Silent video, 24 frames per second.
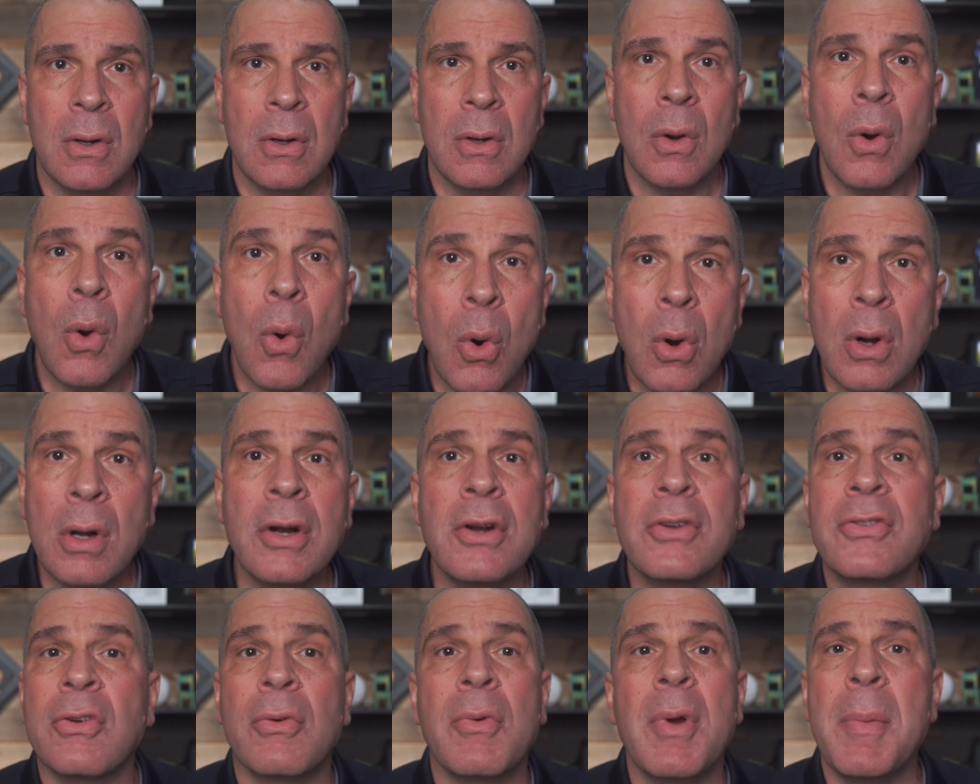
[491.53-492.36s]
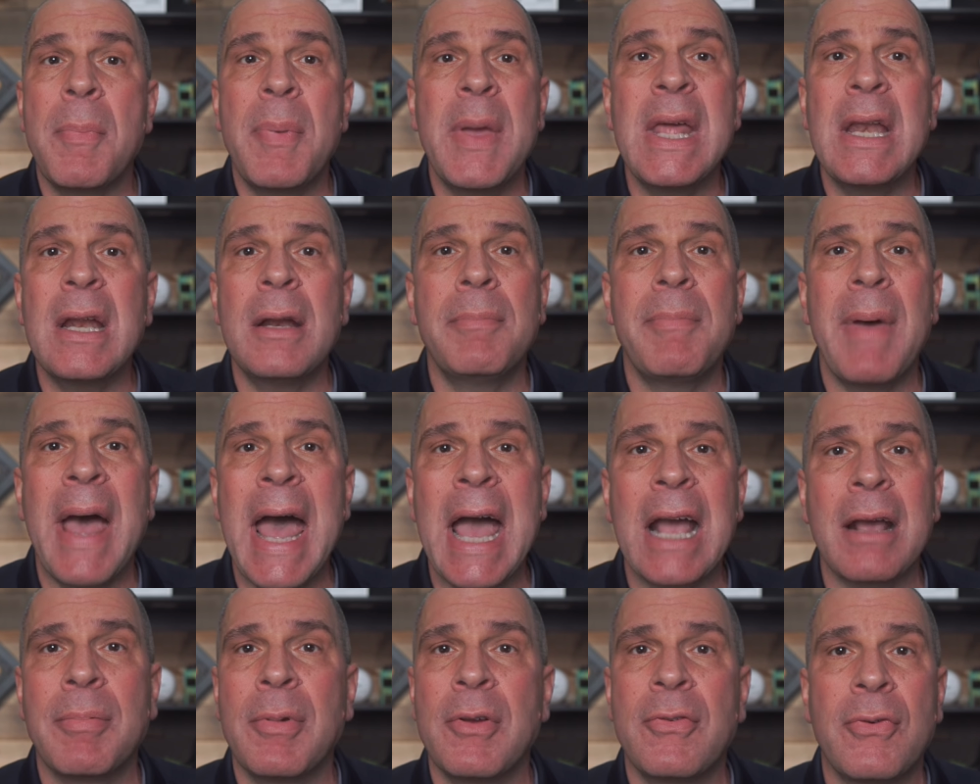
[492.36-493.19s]
Orders are repeated
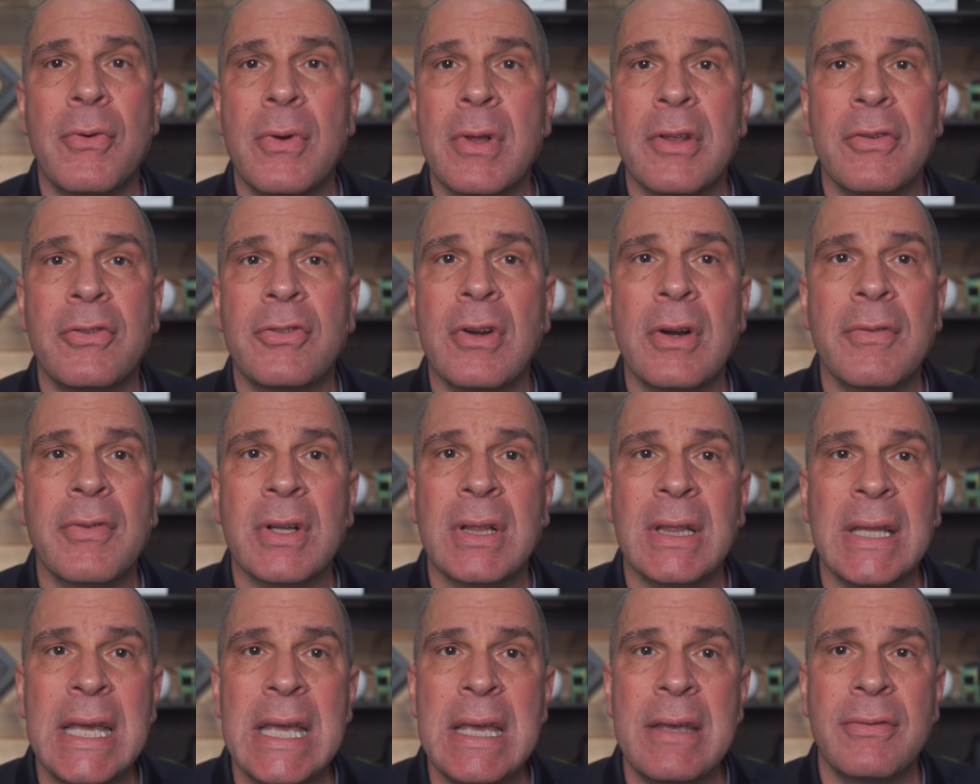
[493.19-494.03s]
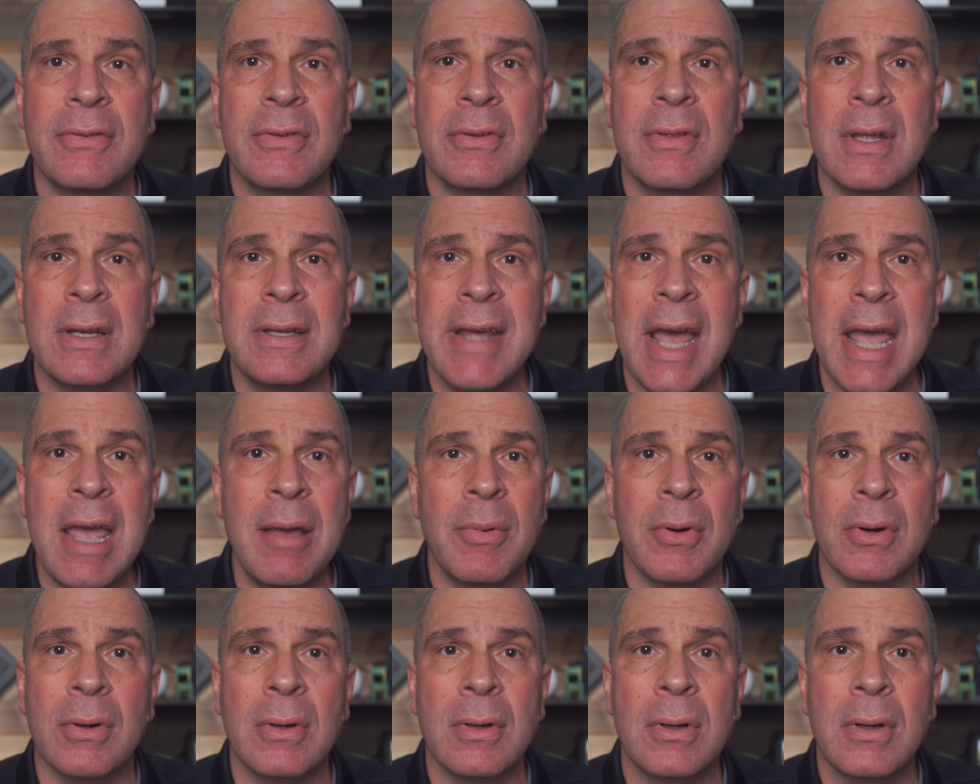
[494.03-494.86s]
back before the server leaves the
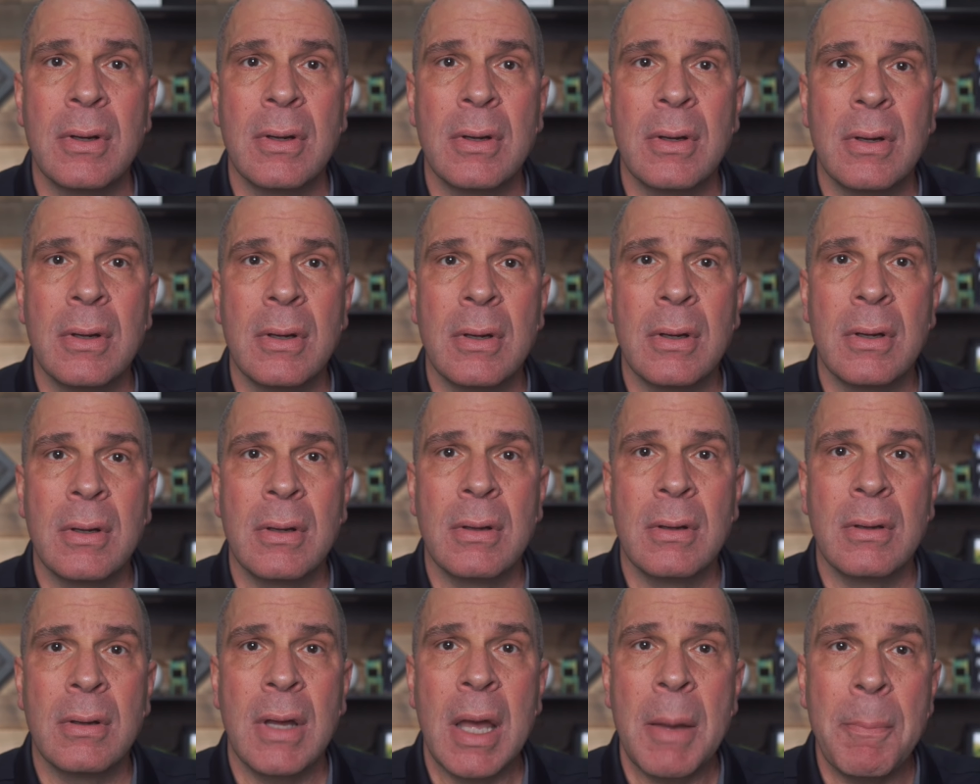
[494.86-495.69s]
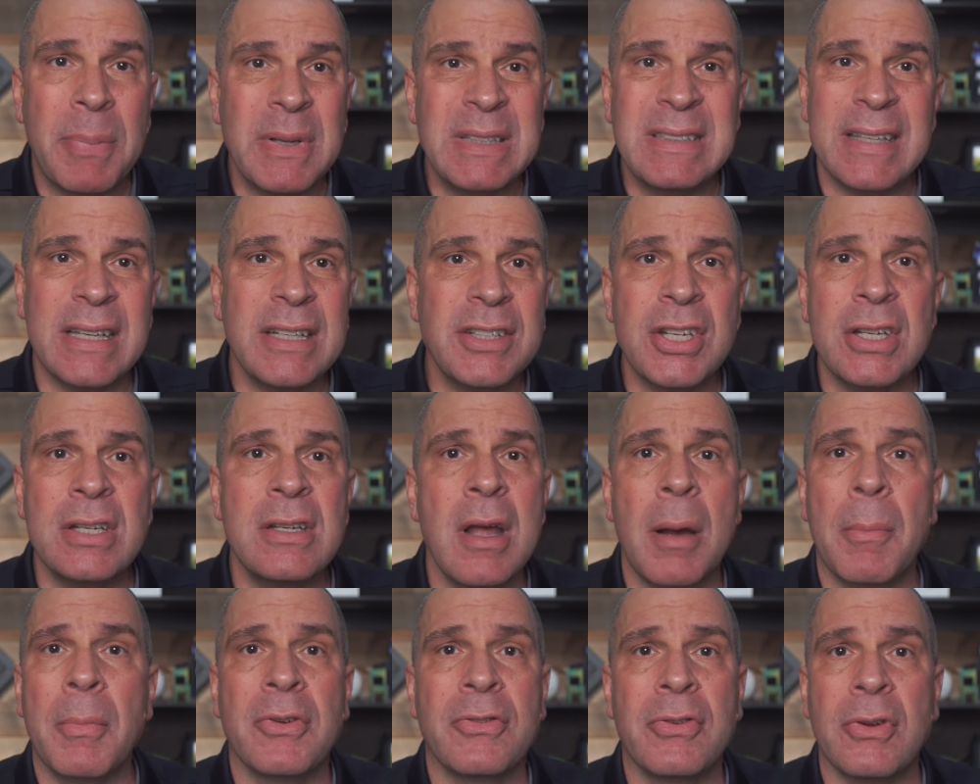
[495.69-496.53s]
table, and position
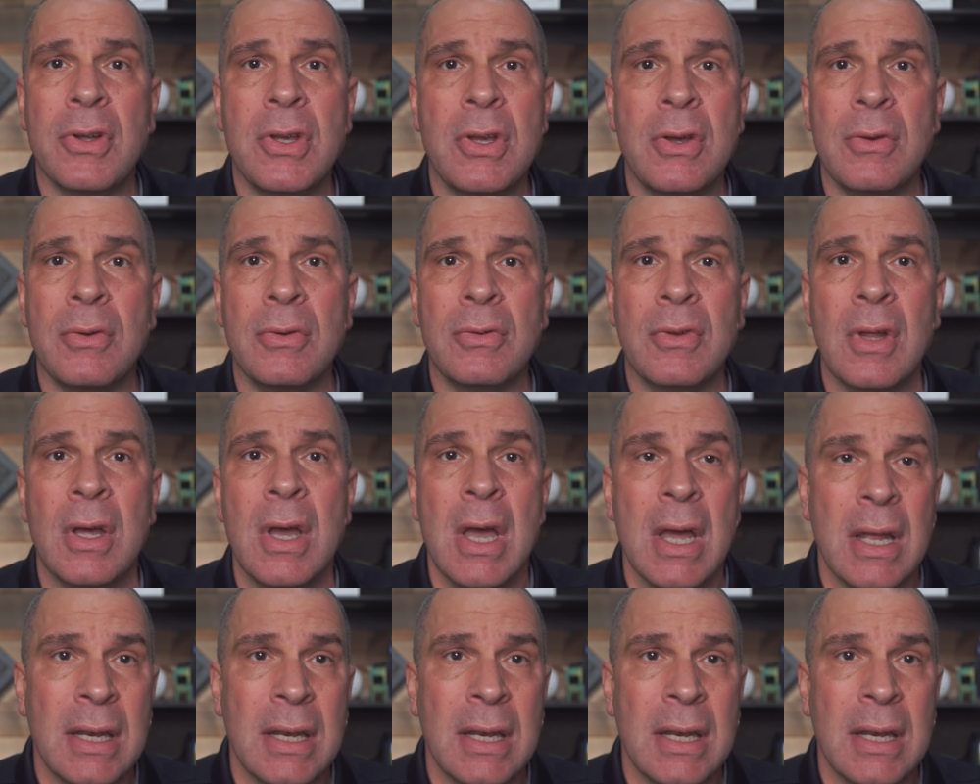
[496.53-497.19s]
numbers are used.